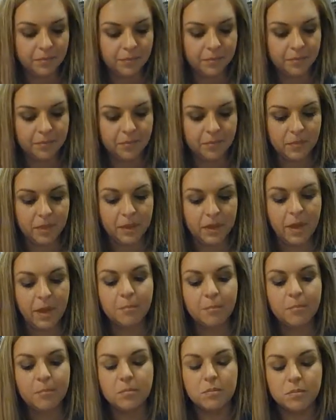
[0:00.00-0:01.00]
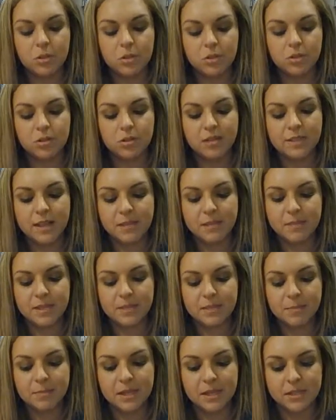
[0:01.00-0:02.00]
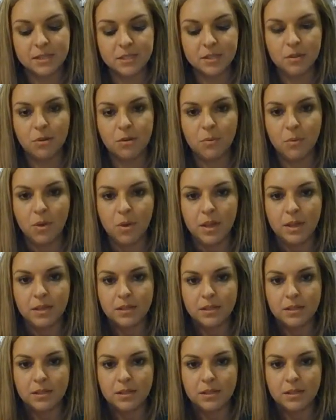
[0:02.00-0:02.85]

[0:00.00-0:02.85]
yep, do little segments because you don't want